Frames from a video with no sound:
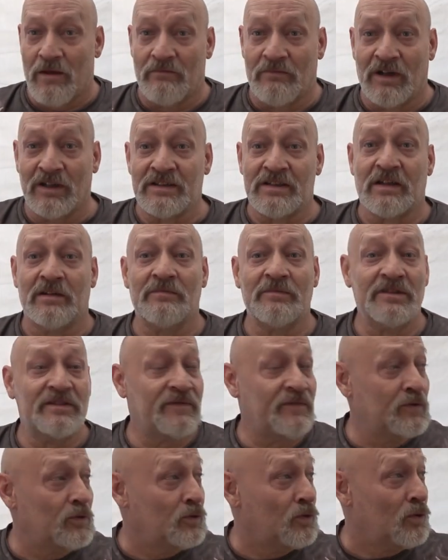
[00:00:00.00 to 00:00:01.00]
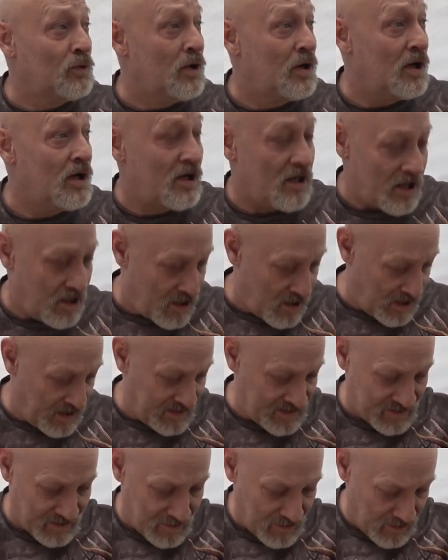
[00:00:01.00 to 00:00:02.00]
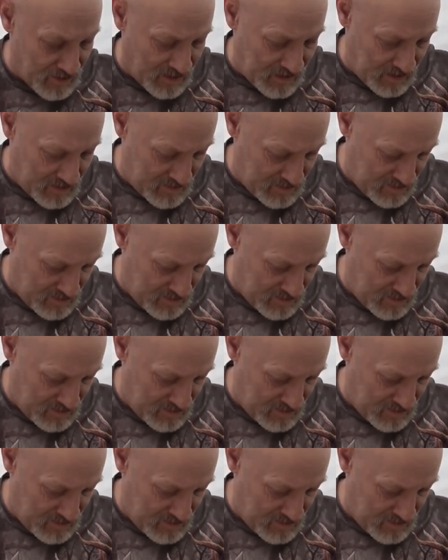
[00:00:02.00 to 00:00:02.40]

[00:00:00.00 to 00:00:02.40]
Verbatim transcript: my tummy's full. It's early.